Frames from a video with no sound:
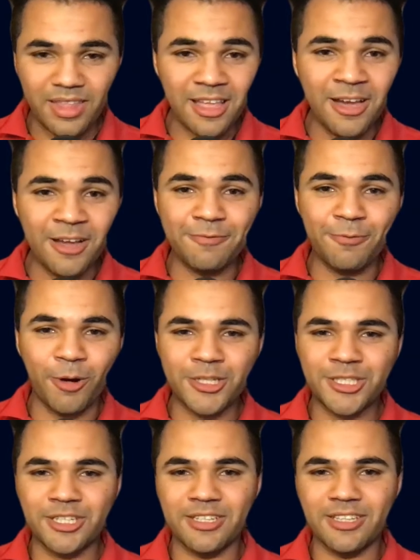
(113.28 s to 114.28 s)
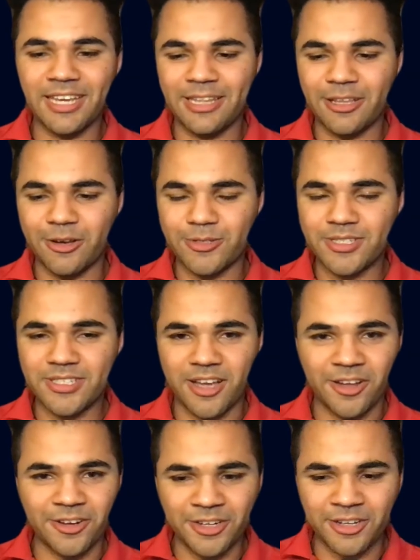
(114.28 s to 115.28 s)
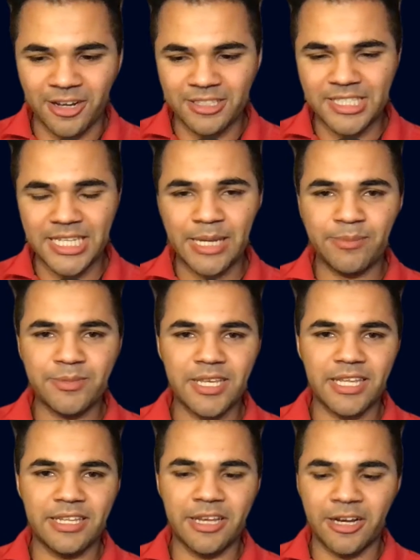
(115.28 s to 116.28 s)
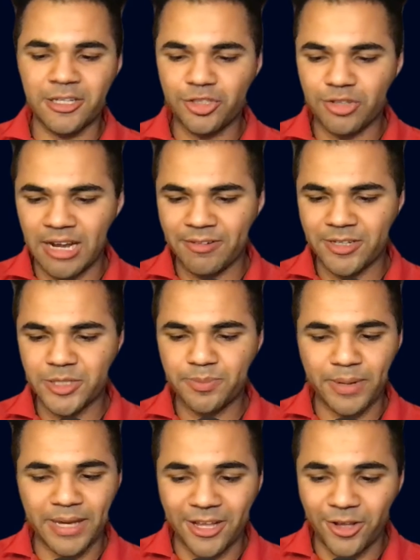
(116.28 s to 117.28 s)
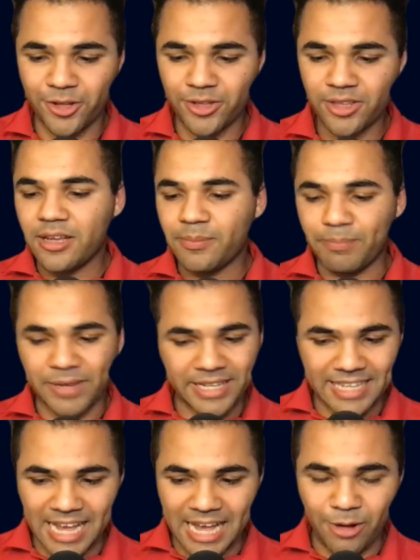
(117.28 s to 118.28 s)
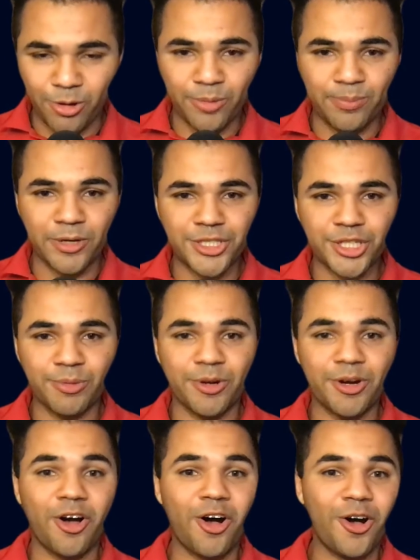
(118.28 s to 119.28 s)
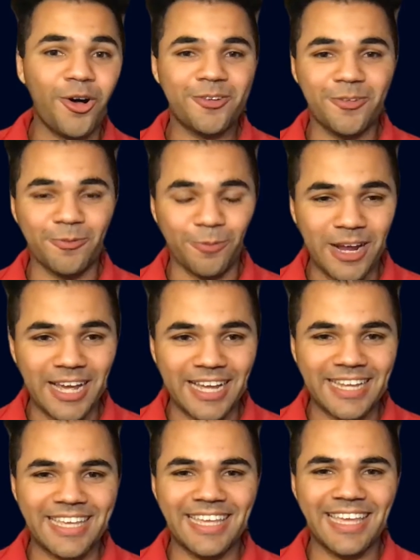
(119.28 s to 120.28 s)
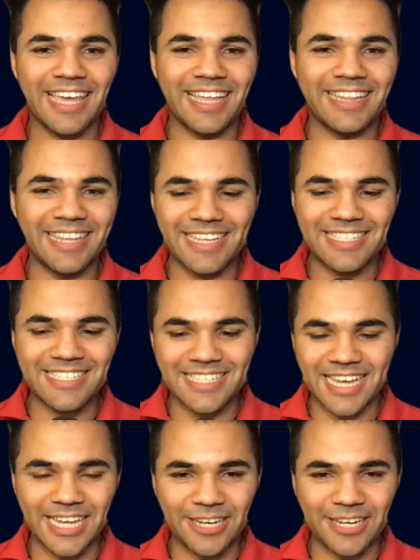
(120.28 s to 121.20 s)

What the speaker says: Unfortunately, those underdog teams and young drivers, Bell, McDowell, Buescher, would all wreck in the second